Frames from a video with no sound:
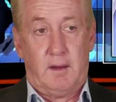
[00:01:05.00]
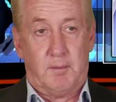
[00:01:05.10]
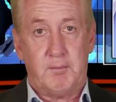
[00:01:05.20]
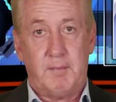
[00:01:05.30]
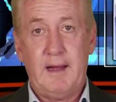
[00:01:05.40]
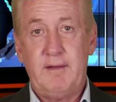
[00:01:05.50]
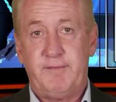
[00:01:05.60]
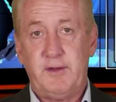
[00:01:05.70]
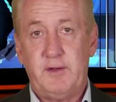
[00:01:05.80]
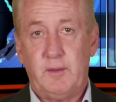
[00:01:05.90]
my
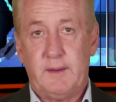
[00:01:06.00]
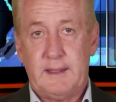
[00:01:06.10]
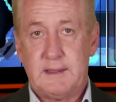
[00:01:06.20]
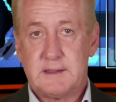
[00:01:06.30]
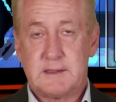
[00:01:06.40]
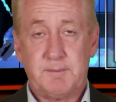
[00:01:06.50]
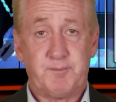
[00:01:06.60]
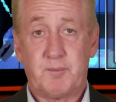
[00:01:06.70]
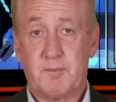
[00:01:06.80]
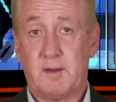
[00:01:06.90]
view is
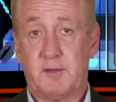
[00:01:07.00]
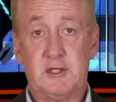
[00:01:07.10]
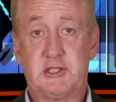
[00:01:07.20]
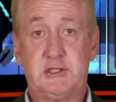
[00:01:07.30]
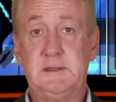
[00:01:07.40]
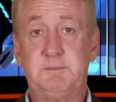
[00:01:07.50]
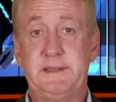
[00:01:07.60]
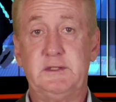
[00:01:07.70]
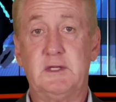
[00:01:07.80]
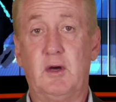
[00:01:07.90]
there should
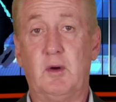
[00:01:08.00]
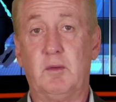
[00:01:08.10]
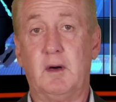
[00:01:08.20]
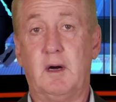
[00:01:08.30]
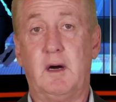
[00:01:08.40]
be no